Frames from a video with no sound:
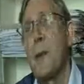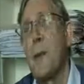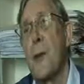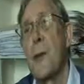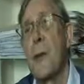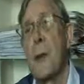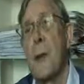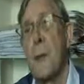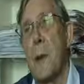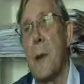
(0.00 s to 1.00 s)
is the structural
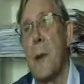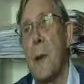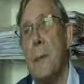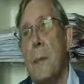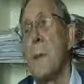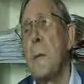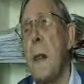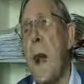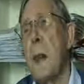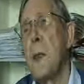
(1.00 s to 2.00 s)
syllabus. The
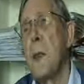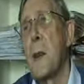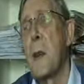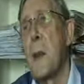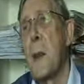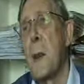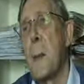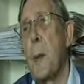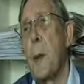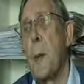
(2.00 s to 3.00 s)
answer
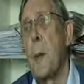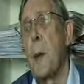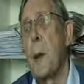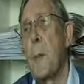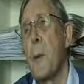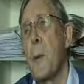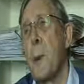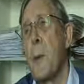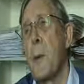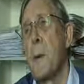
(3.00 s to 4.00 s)
that probably a
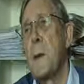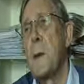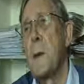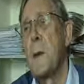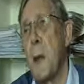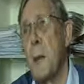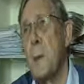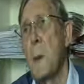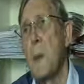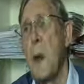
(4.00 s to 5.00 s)
proponent of
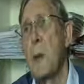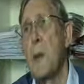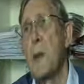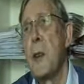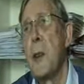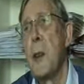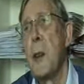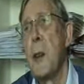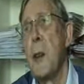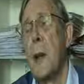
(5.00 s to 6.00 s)
task-based language
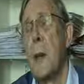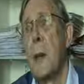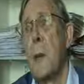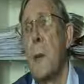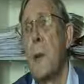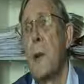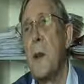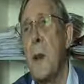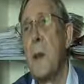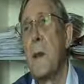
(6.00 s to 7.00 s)
teaching
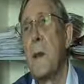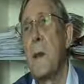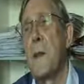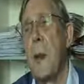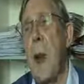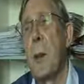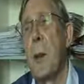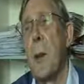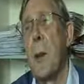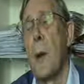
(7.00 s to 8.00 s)
would give to that
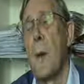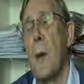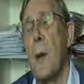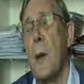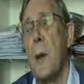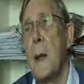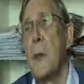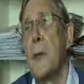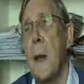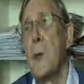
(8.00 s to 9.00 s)
problem
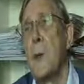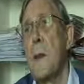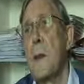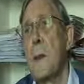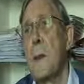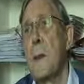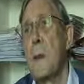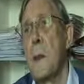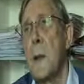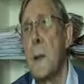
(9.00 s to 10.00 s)
is get rid of the
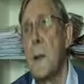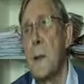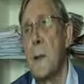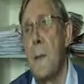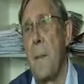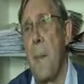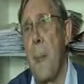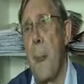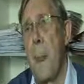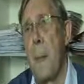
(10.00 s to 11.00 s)
structural syllabus,
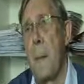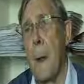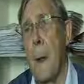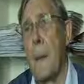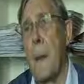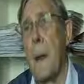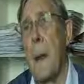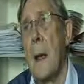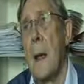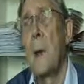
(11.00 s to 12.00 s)
right?
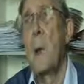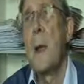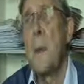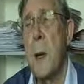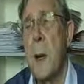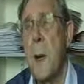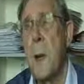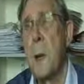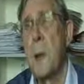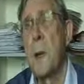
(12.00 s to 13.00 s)
And
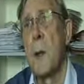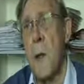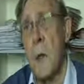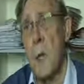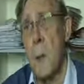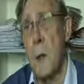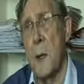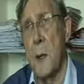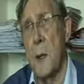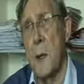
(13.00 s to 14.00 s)
replace it with a
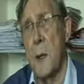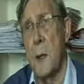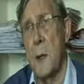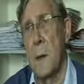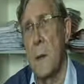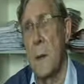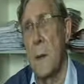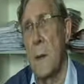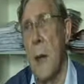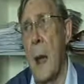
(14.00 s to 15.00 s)
task-based syllabus.
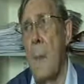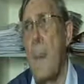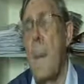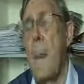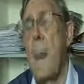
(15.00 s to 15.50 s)
Yeah.